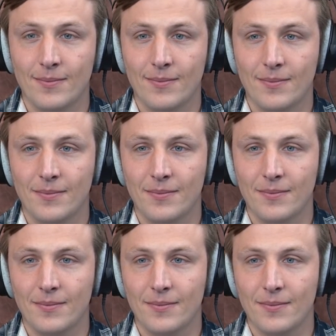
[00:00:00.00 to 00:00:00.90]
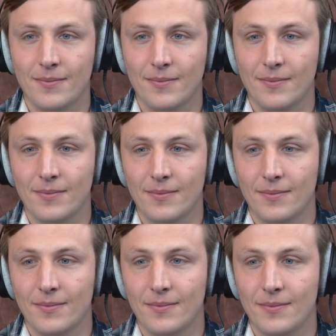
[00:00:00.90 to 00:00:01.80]

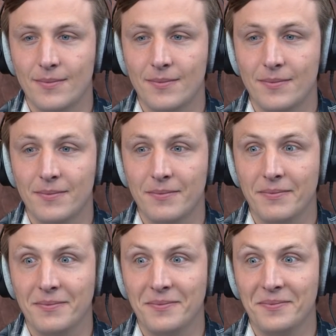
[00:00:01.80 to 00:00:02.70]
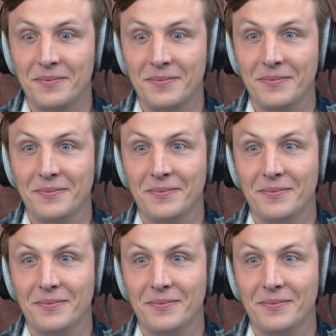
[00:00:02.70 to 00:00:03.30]
[no speech]